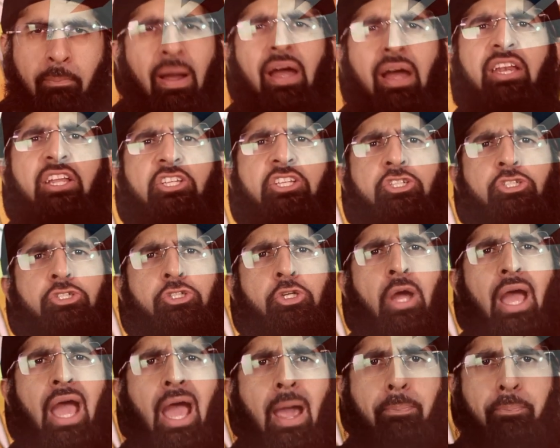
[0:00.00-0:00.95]
managed
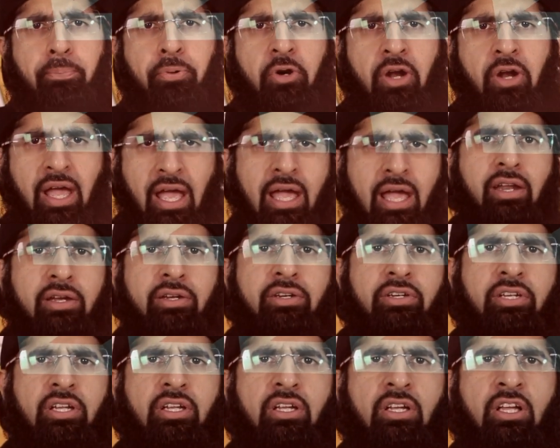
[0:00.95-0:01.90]
to
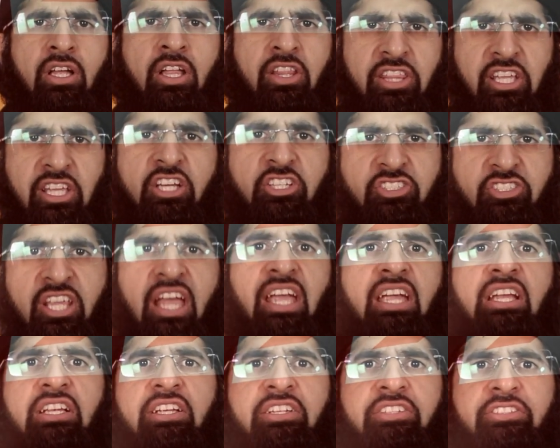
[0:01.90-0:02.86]
apprehend the
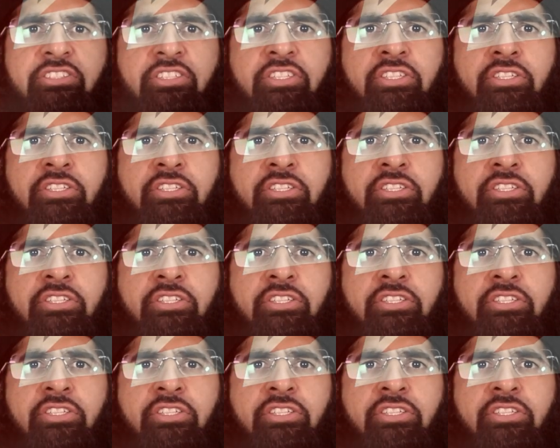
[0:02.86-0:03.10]
assailant.